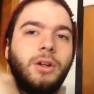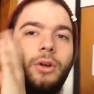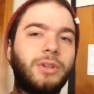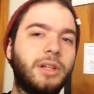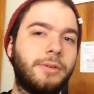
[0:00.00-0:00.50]

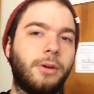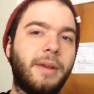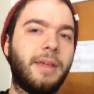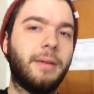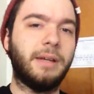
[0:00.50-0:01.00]
All you need to know
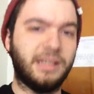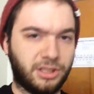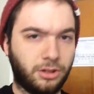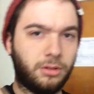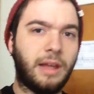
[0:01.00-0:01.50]
about them
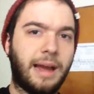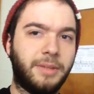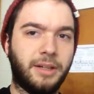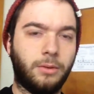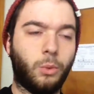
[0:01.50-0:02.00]
is their lab
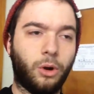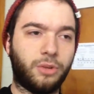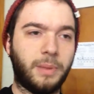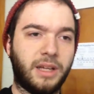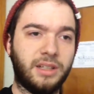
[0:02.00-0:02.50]
didn't
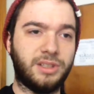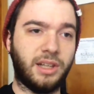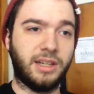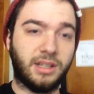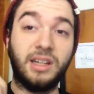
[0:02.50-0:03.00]
work because
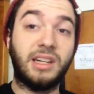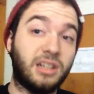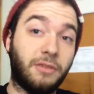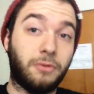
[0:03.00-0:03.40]
it didn't get